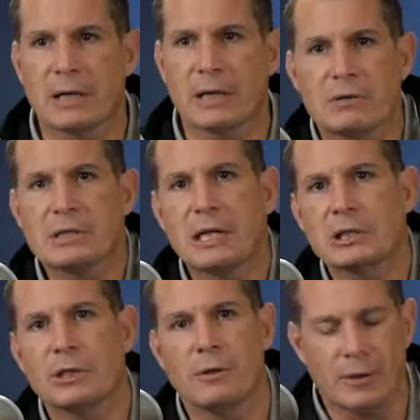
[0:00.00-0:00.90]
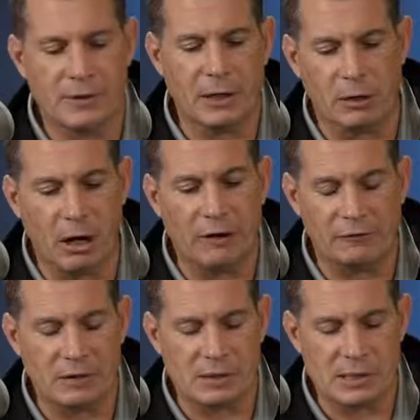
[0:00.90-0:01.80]
conversation that they're
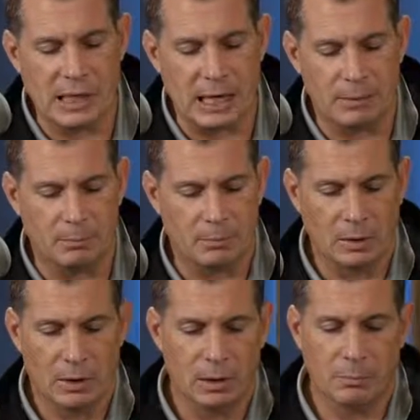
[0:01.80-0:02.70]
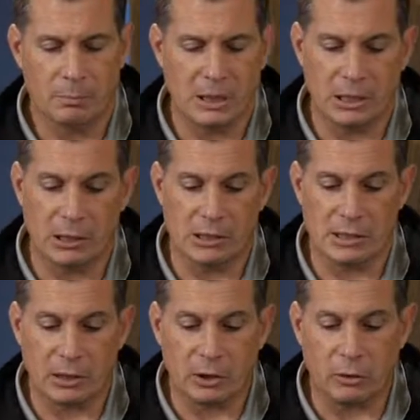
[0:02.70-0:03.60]
off to Sodom
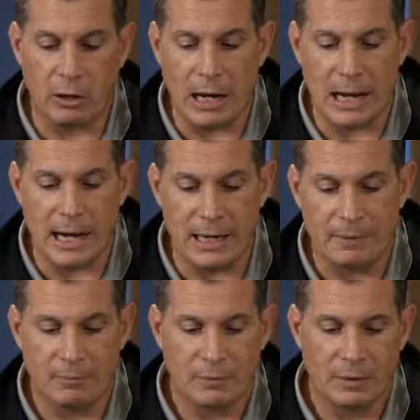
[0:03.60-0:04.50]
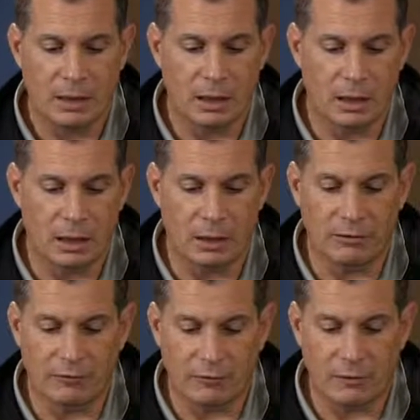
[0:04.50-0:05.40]
because the cry
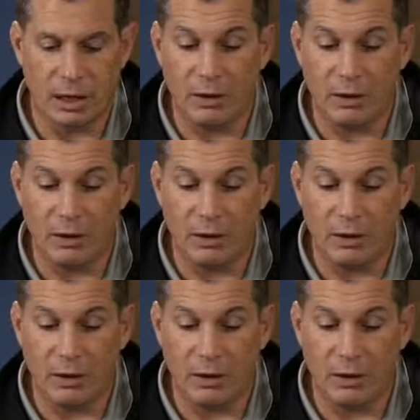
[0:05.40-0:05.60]
has